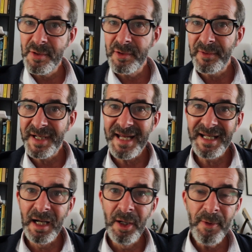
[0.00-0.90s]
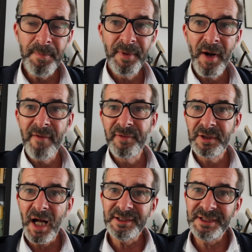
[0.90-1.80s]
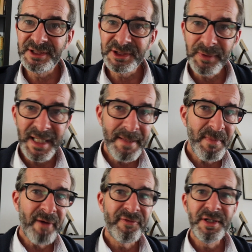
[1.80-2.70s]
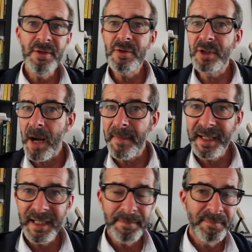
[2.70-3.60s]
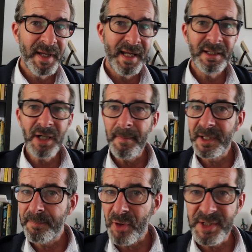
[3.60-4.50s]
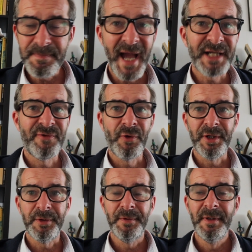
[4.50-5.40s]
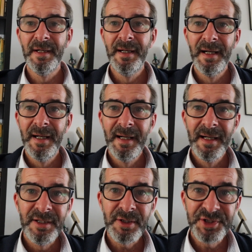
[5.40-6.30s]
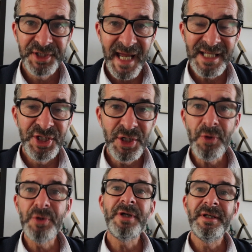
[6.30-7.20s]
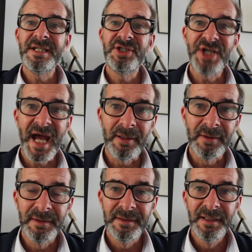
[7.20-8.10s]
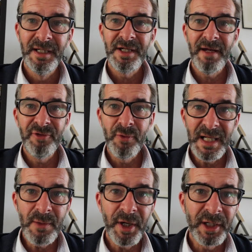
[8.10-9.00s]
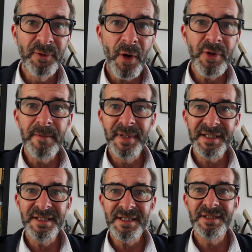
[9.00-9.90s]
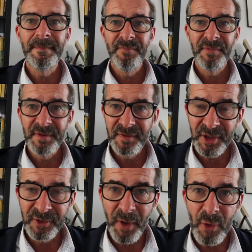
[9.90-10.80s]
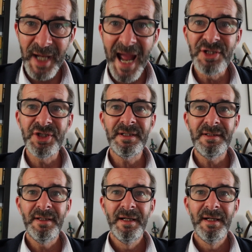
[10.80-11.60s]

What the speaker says: creating a loop of a constant stream of new incoming prospects for you. So stay tuned on this channel. So if you really want to grow your business, the growth engine